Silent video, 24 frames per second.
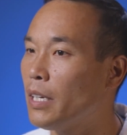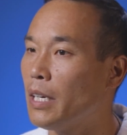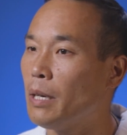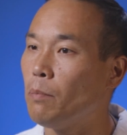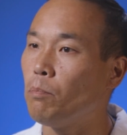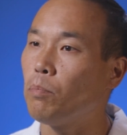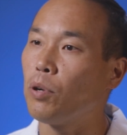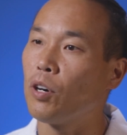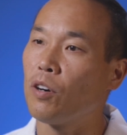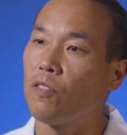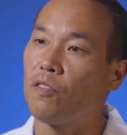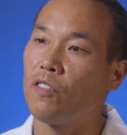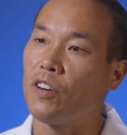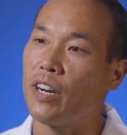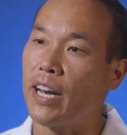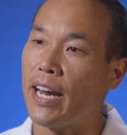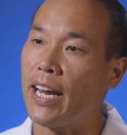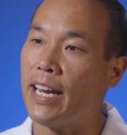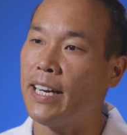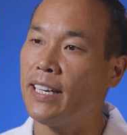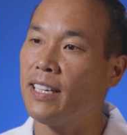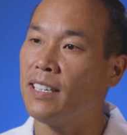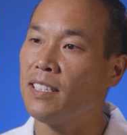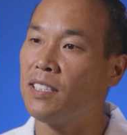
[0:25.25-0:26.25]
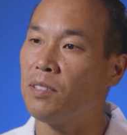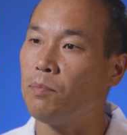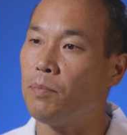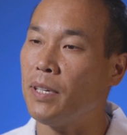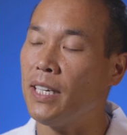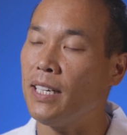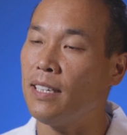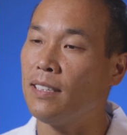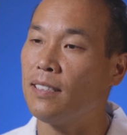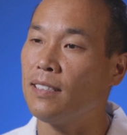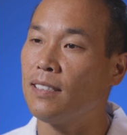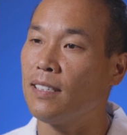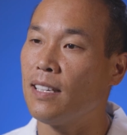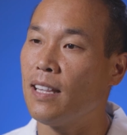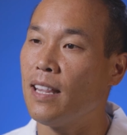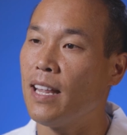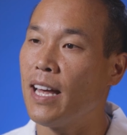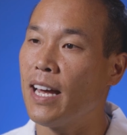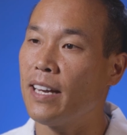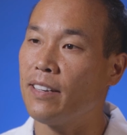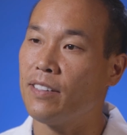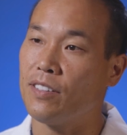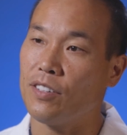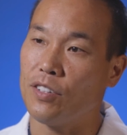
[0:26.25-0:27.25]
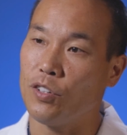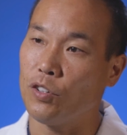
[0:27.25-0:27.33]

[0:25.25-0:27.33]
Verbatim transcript: imperforate anus means that